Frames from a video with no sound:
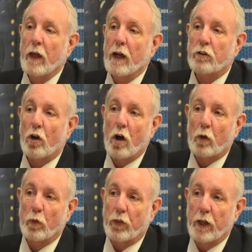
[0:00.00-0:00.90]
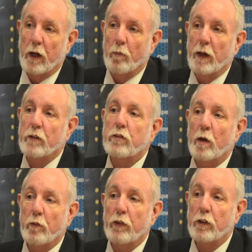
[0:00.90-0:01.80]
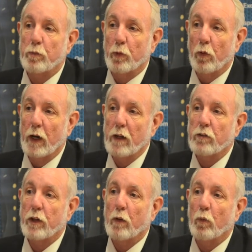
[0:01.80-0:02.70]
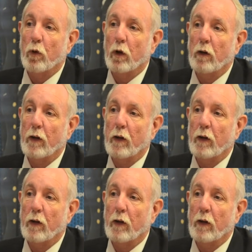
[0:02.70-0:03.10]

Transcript: and talk with him and some of his Marines that were